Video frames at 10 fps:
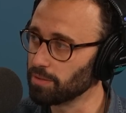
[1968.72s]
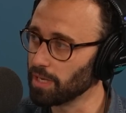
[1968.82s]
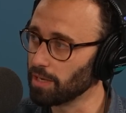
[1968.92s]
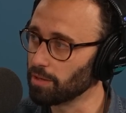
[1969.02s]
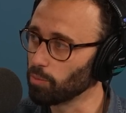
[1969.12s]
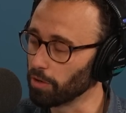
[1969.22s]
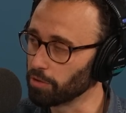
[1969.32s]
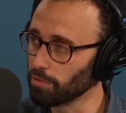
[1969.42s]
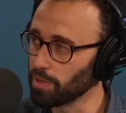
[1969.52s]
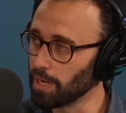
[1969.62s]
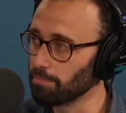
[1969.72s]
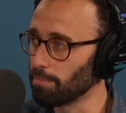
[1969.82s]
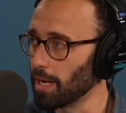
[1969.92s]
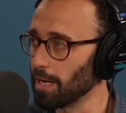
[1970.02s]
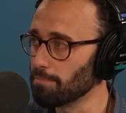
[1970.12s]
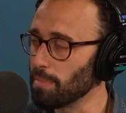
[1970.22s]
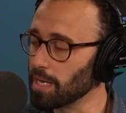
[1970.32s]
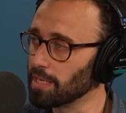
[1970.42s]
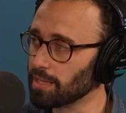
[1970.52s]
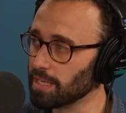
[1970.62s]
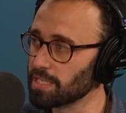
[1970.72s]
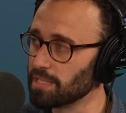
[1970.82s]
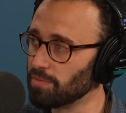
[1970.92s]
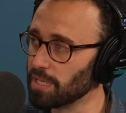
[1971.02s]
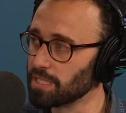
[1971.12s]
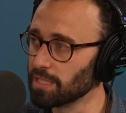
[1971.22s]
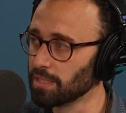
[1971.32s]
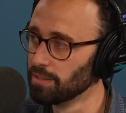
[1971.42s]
To work through that by making things and inventing?